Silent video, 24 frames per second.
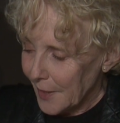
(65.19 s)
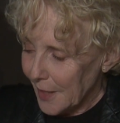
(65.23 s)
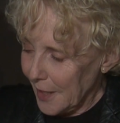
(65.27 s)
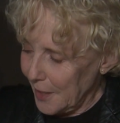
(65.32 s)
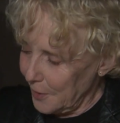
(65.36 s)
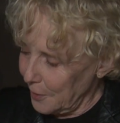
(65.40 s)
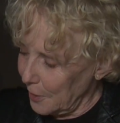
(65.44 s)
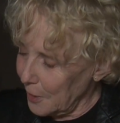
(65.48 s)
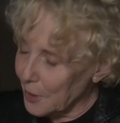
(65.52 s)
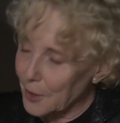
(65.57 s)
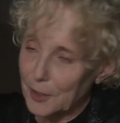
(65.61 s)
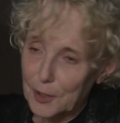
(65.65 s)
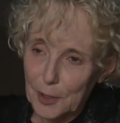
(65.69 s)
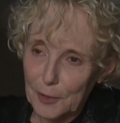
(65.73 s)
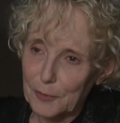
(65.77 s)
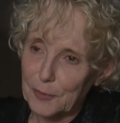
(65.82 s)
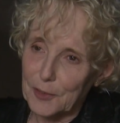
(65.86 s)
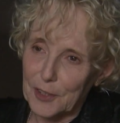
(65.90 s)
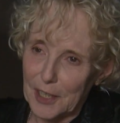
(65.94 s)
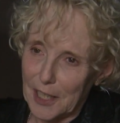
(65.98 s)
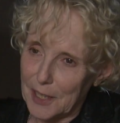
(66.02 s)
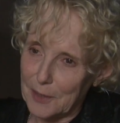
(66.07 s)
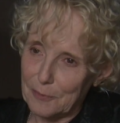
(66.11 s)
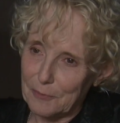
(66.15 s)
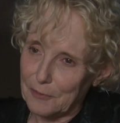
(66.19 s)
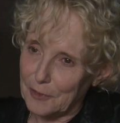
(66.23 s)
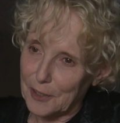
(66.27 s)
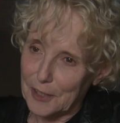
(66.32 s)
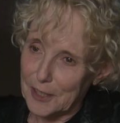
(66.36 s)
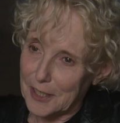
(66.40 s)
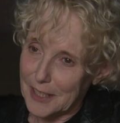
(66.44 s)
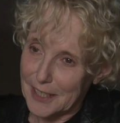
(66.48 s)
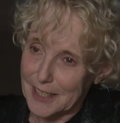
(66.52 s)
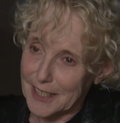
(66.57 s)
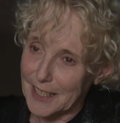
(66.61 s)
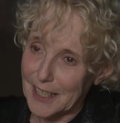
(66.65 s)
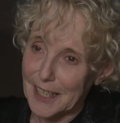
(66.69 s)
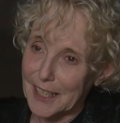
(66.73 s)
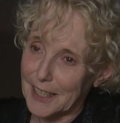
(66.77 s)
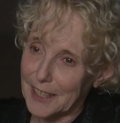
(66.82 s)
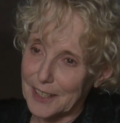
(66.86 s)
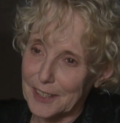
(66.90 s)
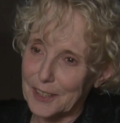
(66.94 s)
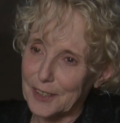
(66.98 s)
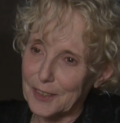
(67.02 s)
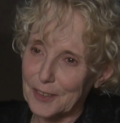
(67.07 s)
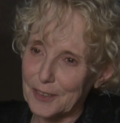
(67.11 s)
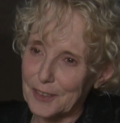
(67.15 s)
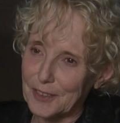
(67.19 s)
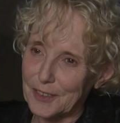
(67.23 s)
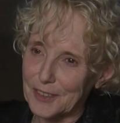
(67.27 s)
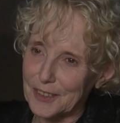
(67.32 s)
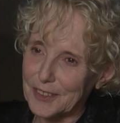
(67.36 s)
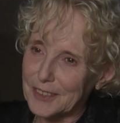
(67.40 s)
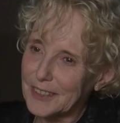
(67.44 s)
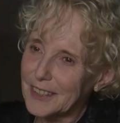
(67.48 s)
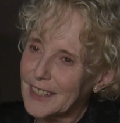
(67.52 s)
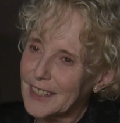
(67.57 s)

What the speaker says: and a lot of time very sad, you know.